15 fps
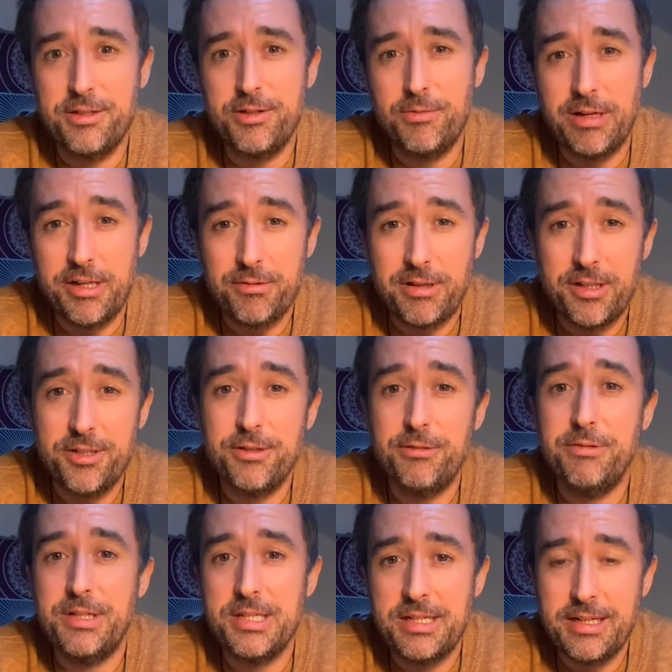2022
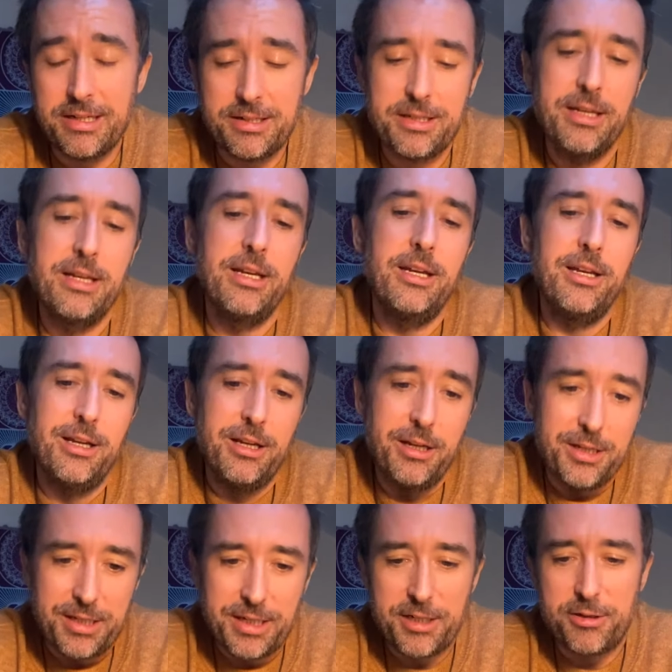is 6.
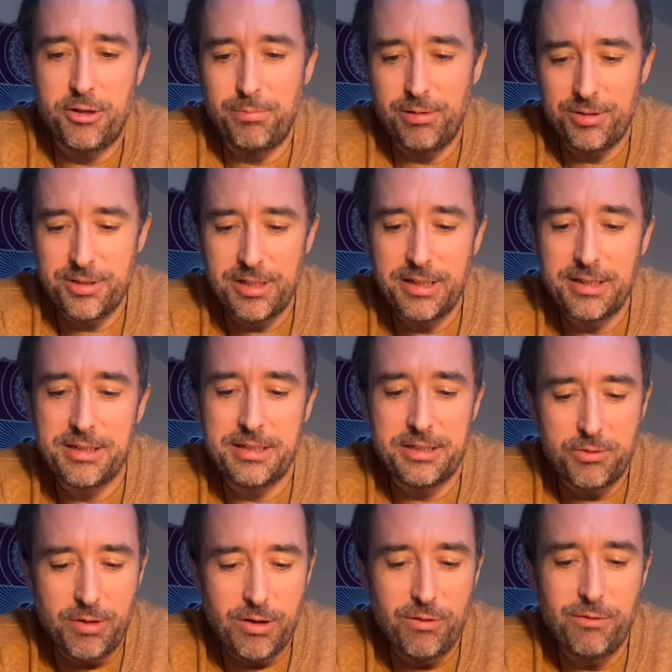6 plus 6 is
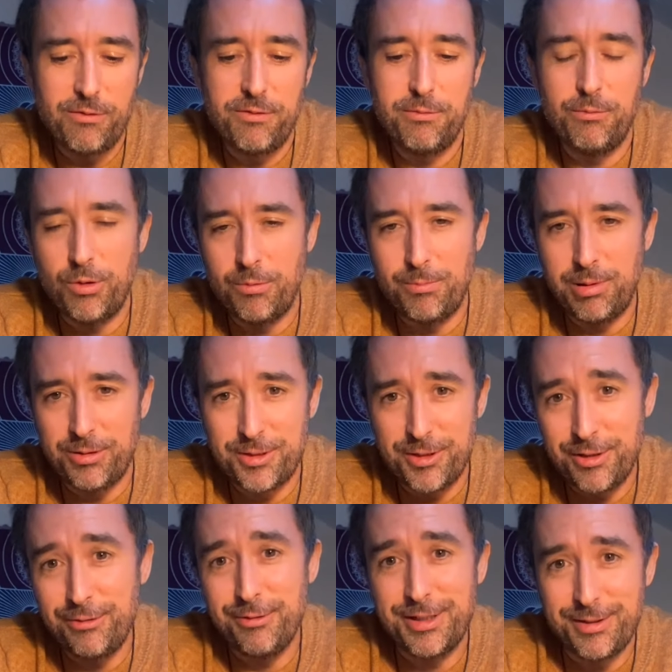12, 1 plus
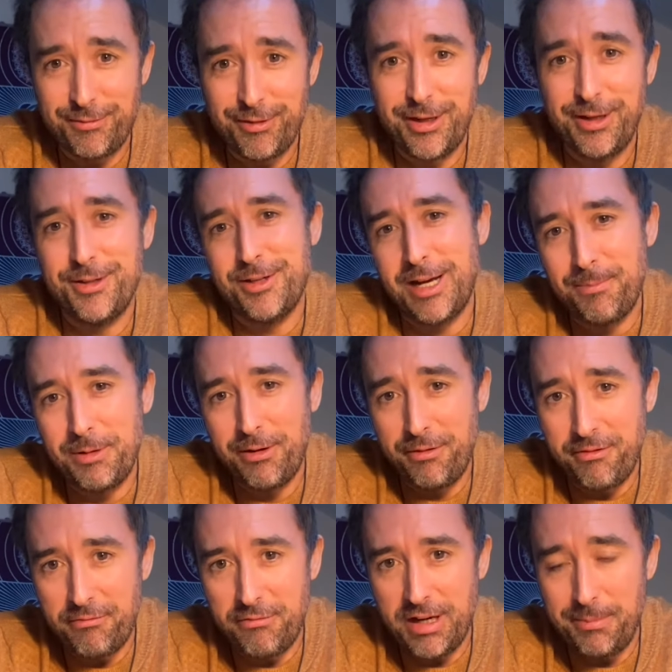2 is 3, so I'm in a
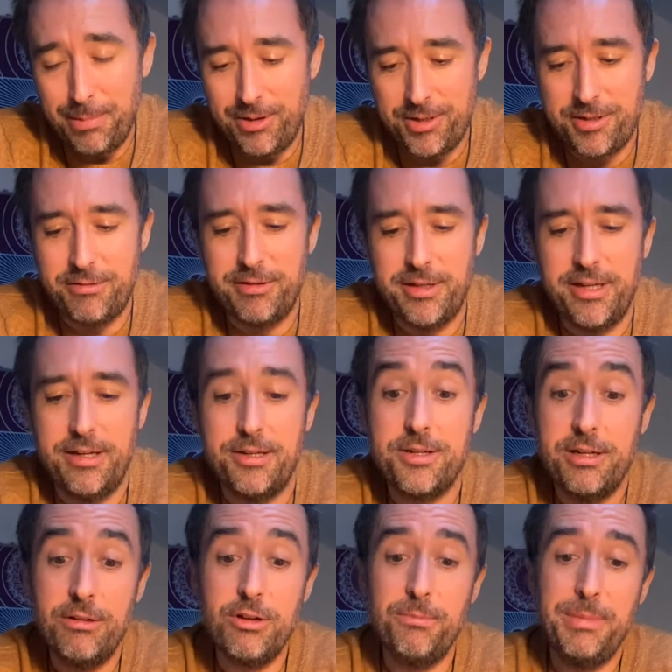3 personal year.
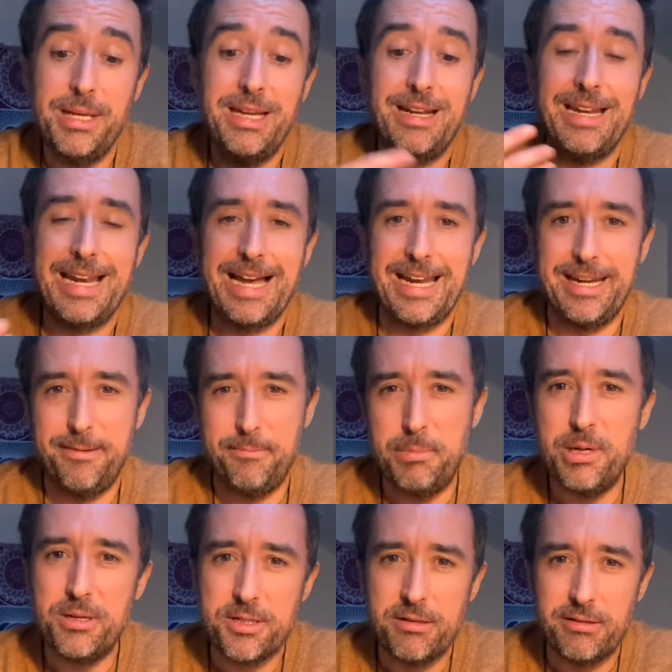So you could be in a 9
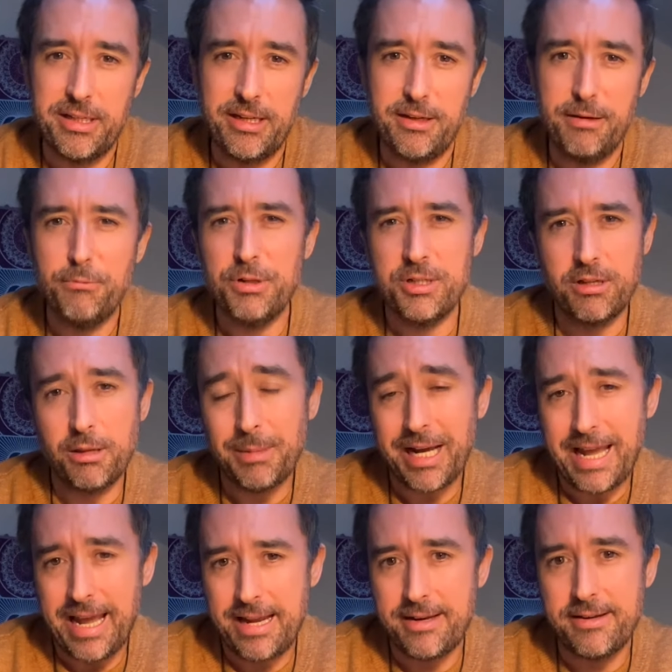personal year, which is all
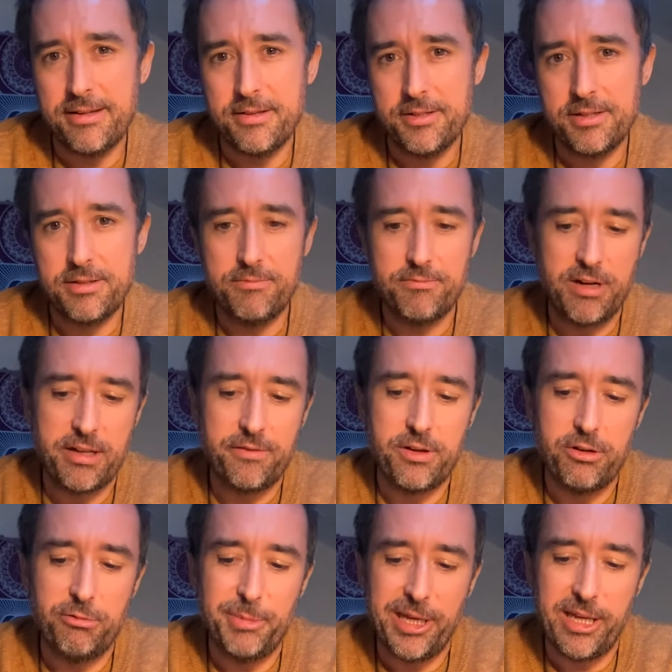about endings, ready for
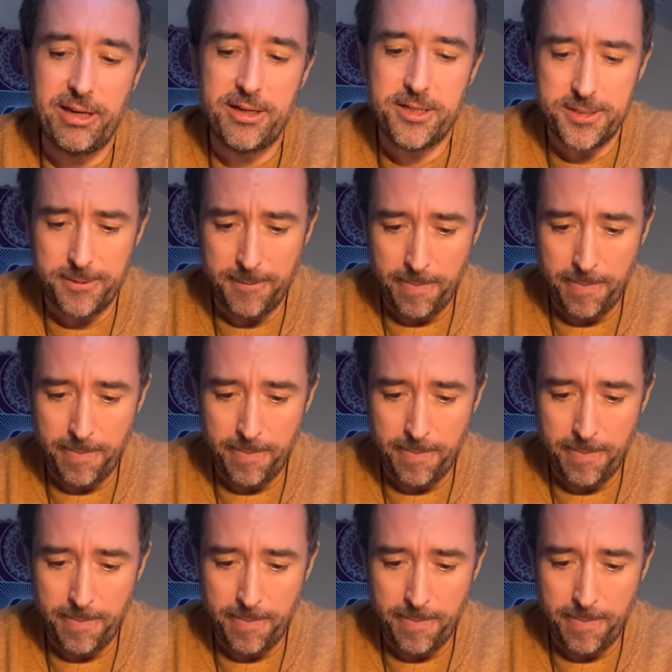new beginnings.